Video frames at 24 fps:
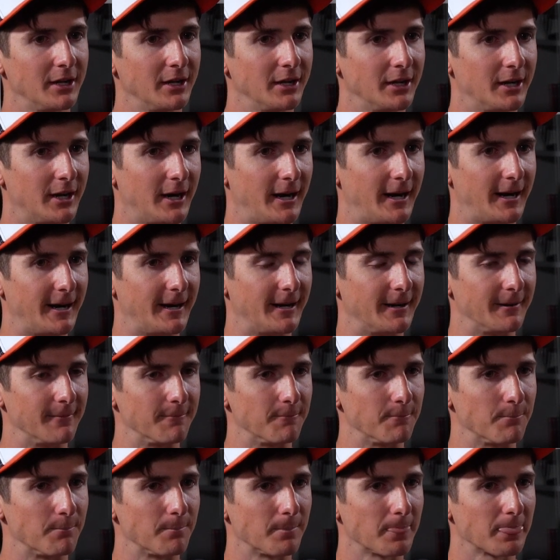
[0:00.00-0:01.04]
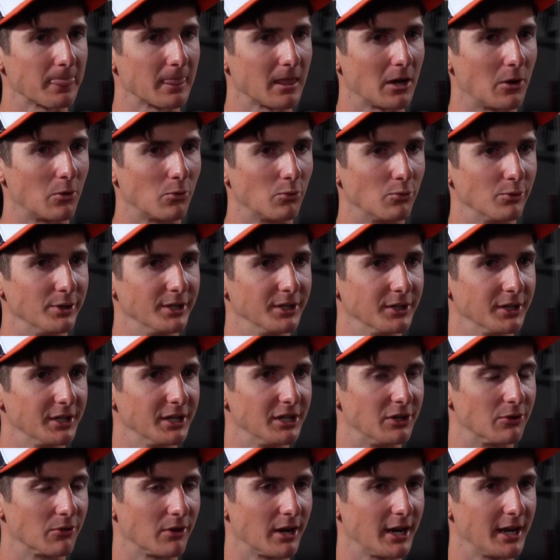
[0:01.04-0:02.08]
A really
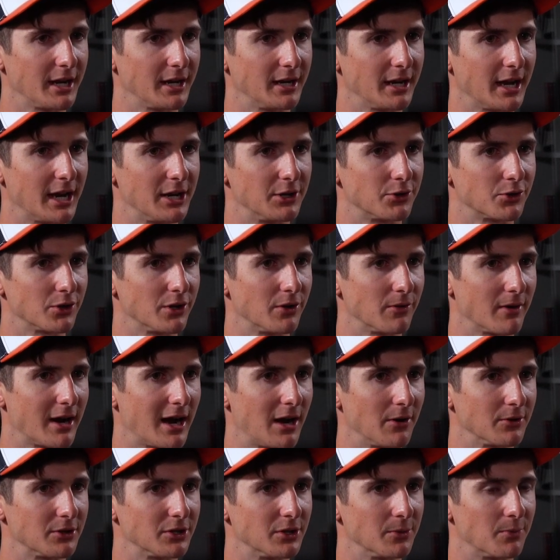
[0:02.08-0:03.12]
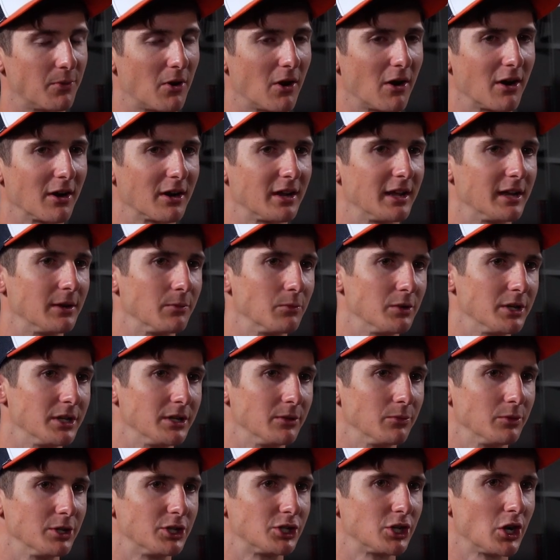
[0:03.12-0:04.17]
great entry route to the park. And
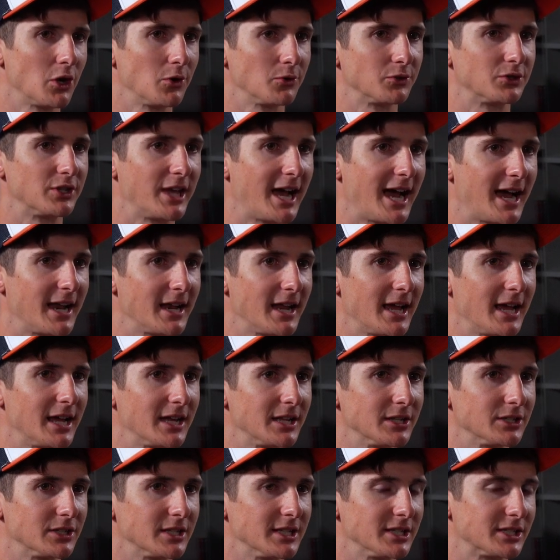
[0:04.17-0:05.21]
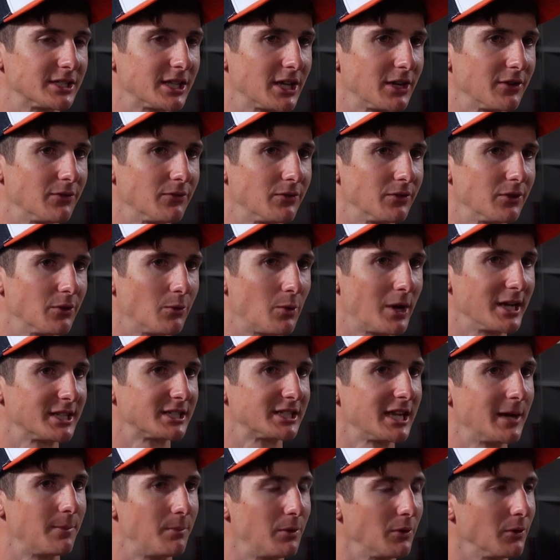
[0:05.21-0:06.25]
we chose that as, instead of the West
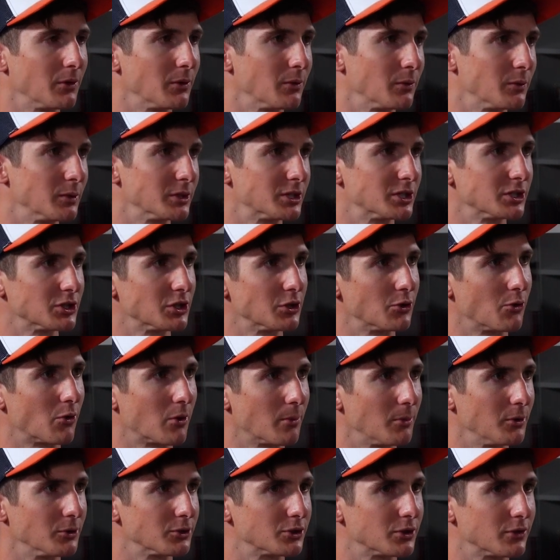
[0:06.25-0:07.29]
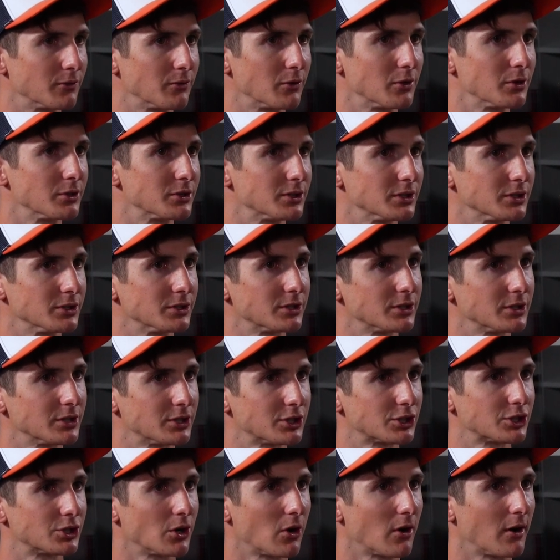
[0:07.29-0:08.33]
Temple, which is the normal traverses
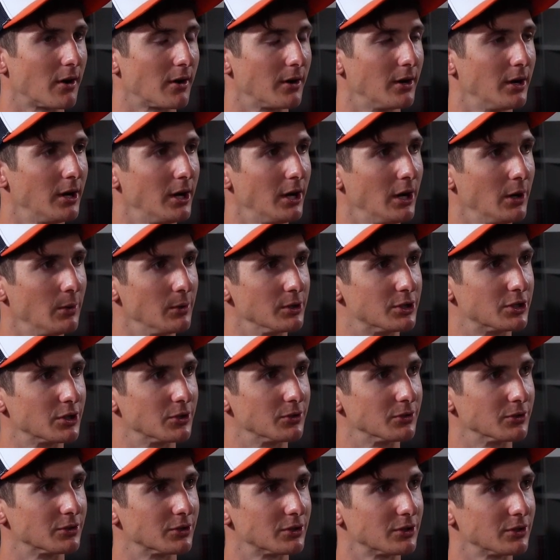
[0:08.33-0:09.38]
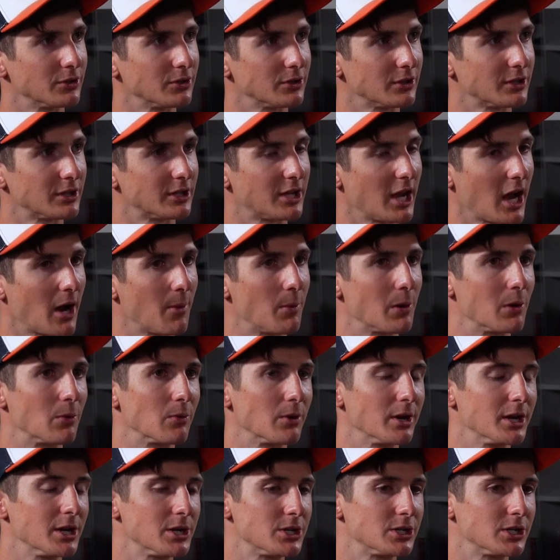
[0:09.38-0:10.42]
start, we chose Cowboy
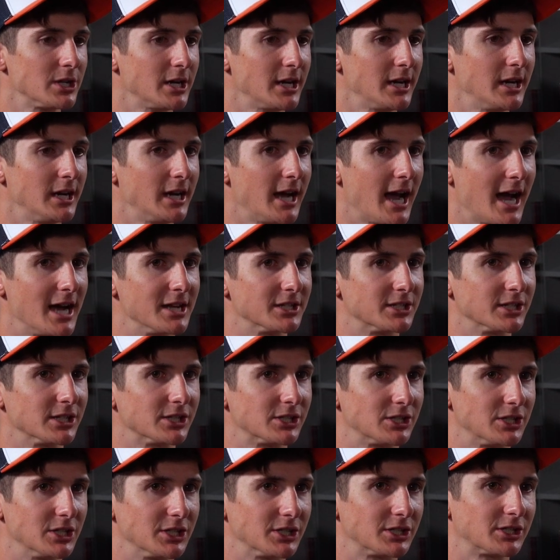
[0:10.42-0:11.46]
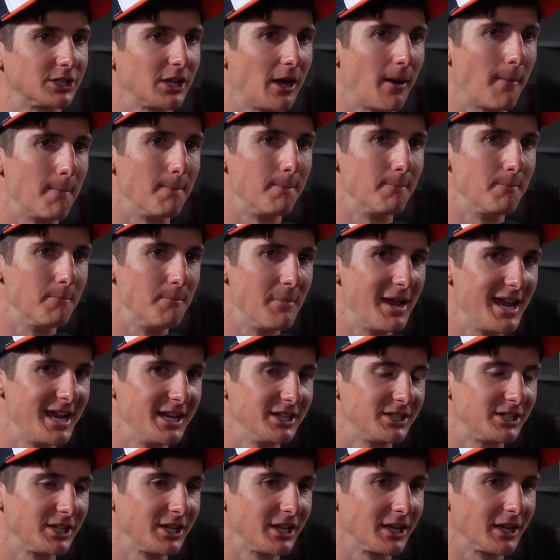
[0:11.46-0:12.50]
Ridge as it's this
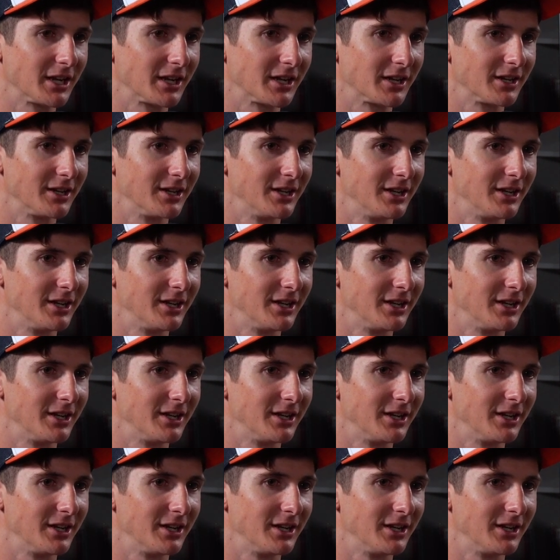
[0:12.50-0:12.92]
amazing,